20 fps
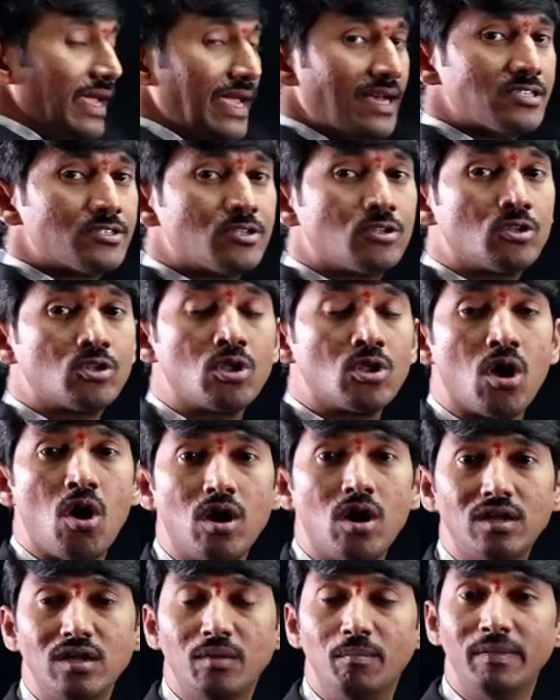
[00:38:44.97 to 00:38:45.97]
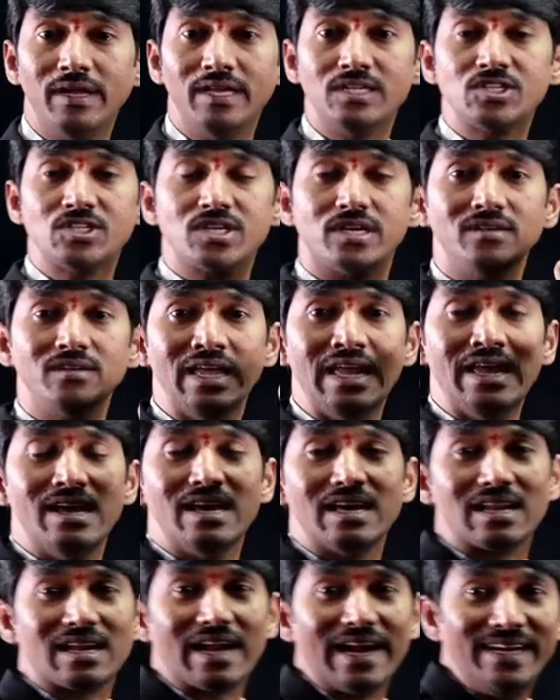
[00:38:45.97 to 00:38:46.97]
he has not mentioned
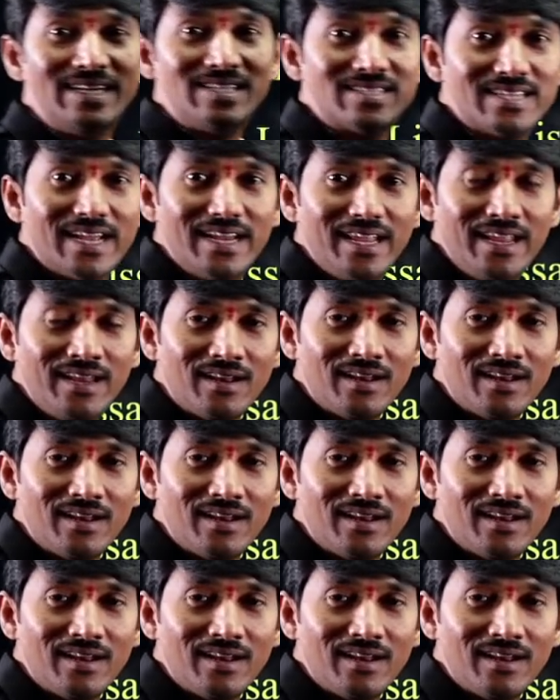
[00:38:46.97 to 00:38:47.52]
right side